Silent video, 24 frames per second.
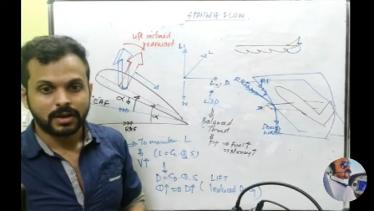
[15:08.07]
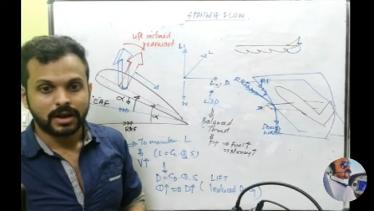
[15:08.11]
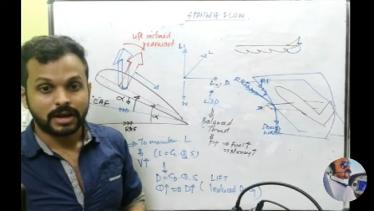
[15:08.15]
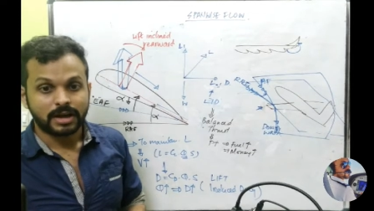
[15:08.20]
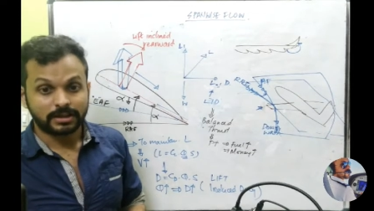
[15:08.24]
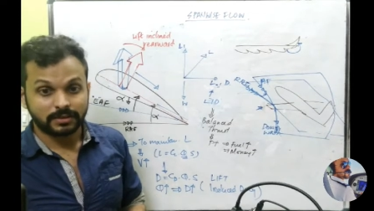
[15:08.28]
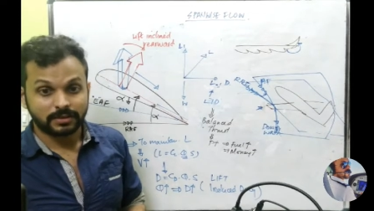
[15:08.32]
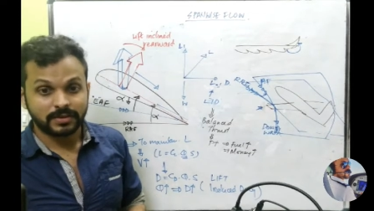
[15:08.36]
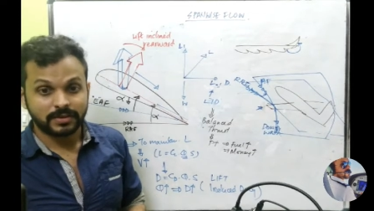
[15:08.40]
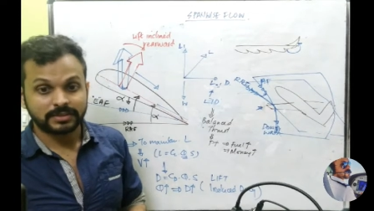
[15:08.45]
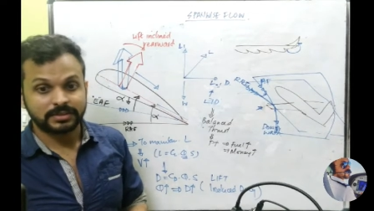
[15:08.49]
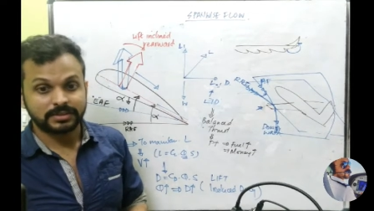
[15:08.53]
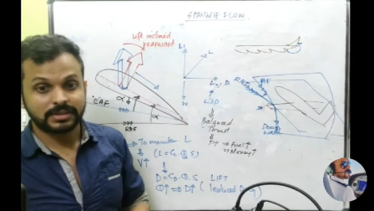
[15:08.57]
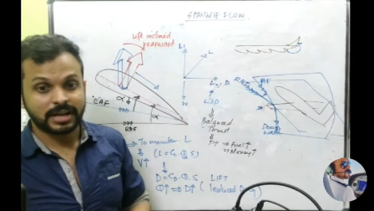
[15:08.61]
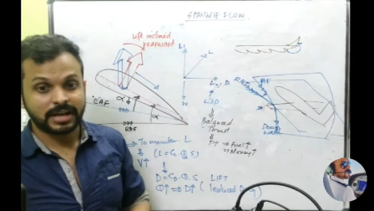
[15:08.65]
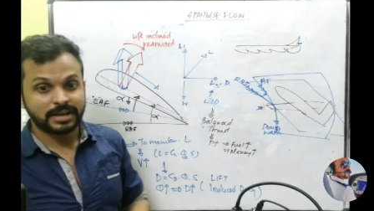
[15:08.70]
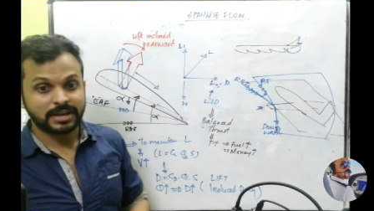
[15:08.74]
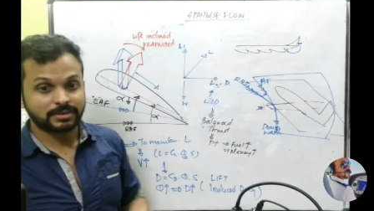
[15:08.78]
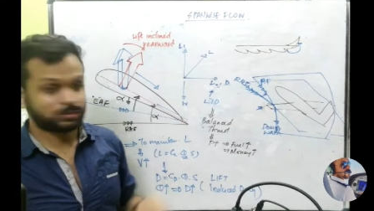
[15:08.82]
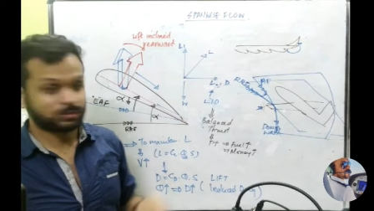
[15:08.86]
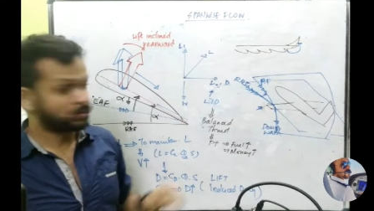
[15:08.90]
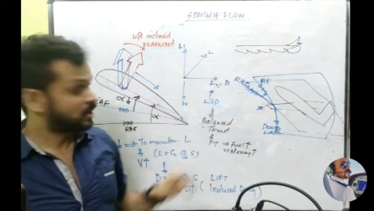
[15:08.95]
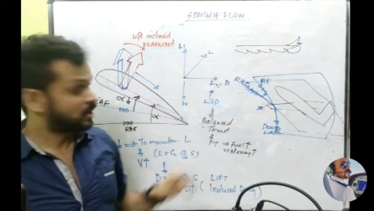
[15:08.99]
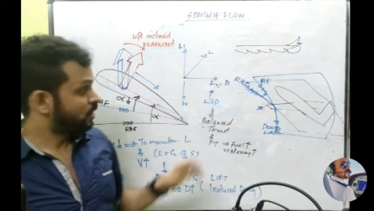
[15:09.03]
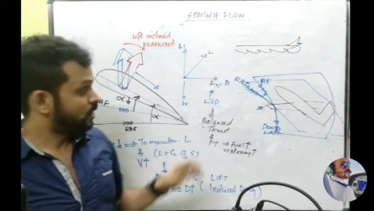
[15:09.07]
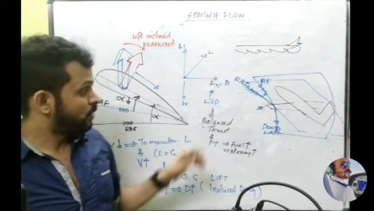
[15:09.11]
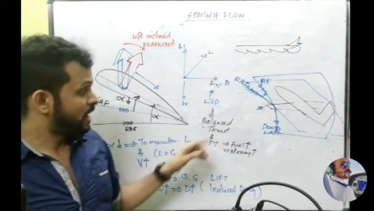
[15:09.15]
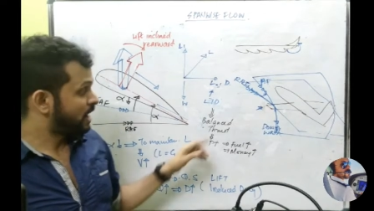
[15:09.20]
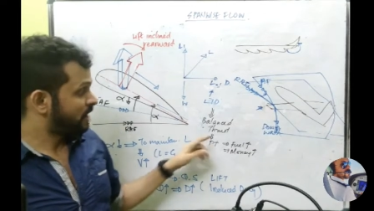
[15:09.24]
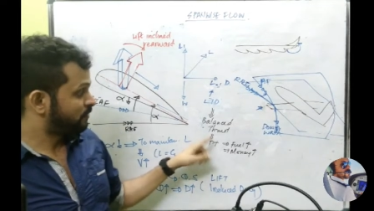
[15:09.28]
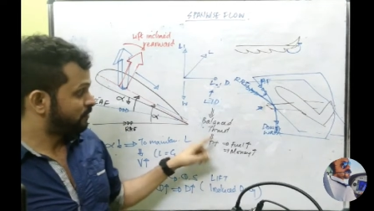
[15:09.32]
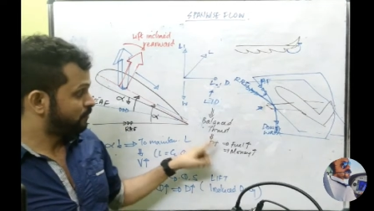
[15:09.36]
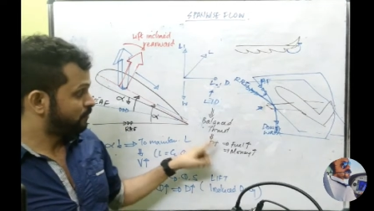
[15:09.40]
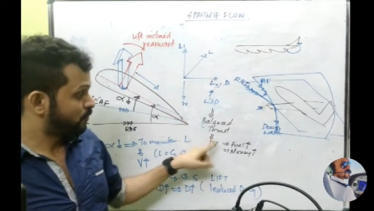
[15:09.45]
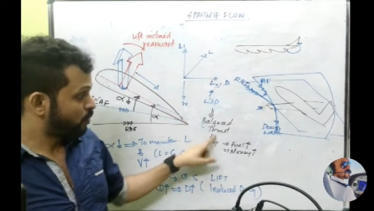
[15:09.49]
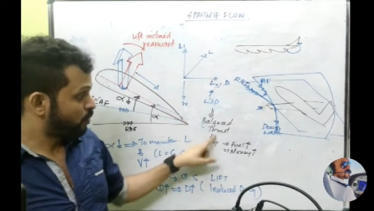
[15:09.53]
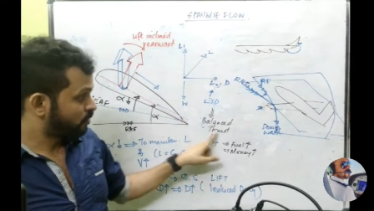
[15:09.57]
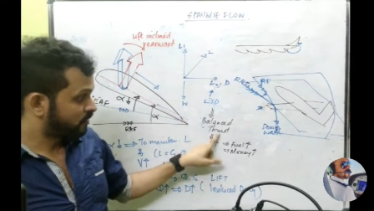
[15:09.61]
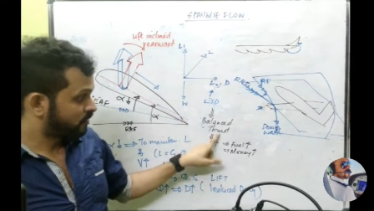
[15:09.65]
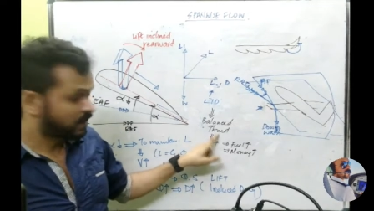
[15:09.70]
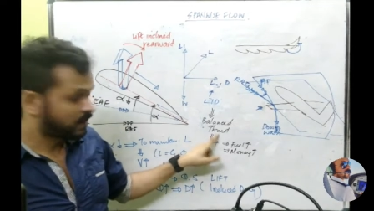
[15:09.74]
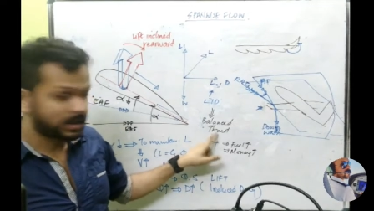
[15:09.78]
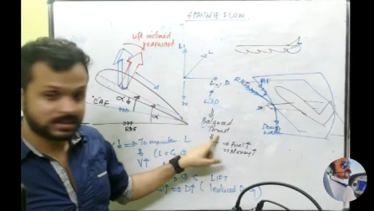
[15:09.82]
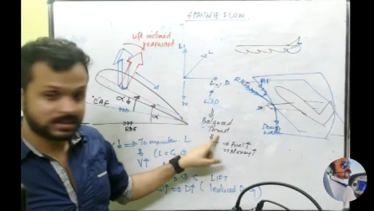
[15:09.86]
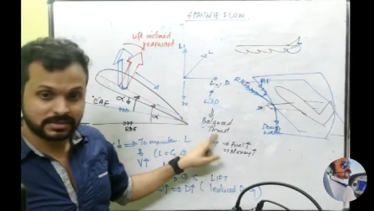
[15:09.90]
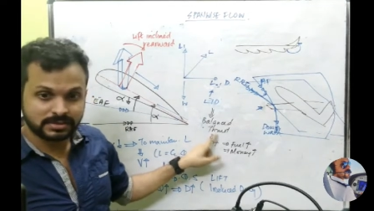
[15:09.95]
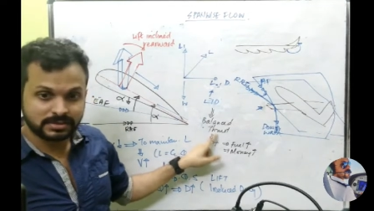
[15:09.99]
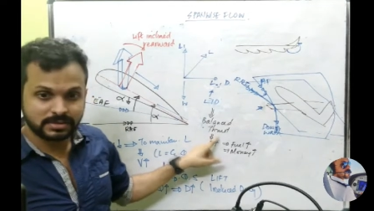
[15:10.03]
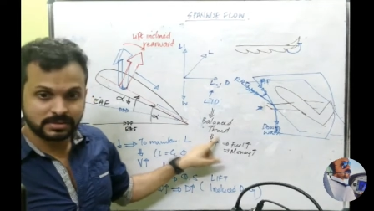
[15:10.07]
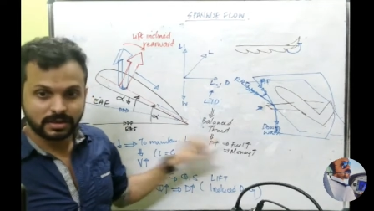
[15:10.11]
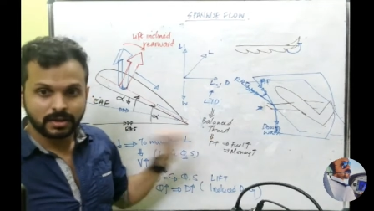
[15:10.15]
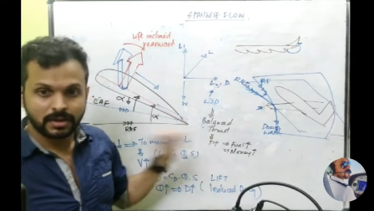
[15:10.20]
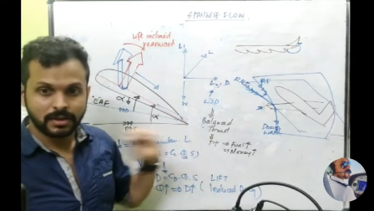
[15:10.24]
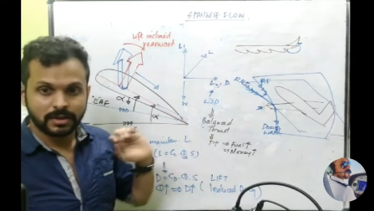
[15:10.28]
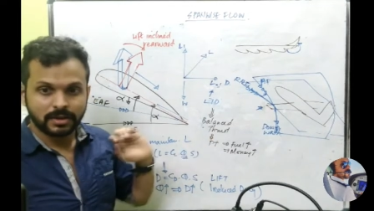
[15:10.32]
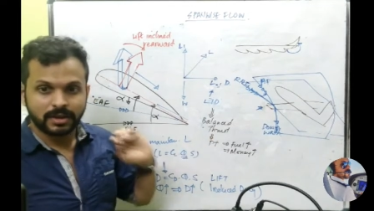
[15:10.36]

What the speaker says: Otherwise, it has to now have more thrust.